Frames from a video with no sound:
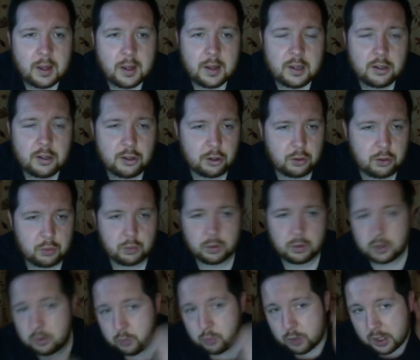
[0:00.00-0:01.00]
So
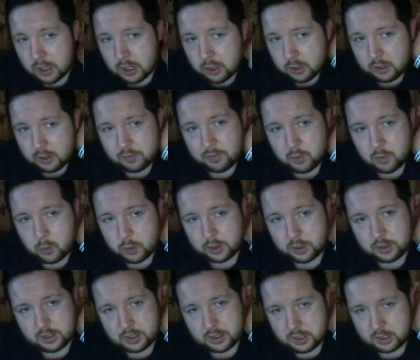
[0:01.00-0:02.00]
really looking forward
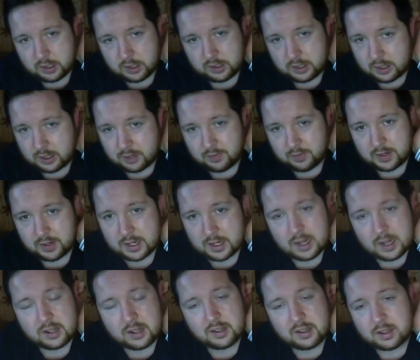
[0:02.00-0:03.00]
to seeing if he
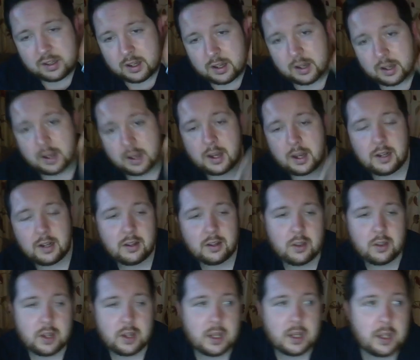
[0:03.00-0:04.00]
gets into
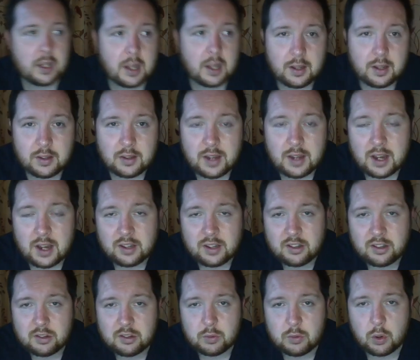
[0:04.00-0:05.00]
the test
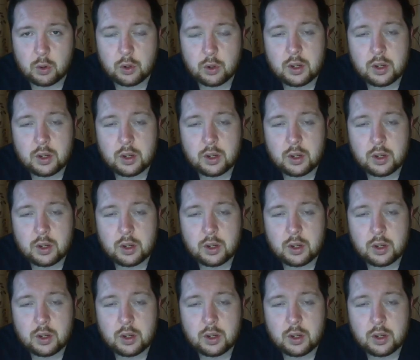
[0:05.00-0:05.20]
squad.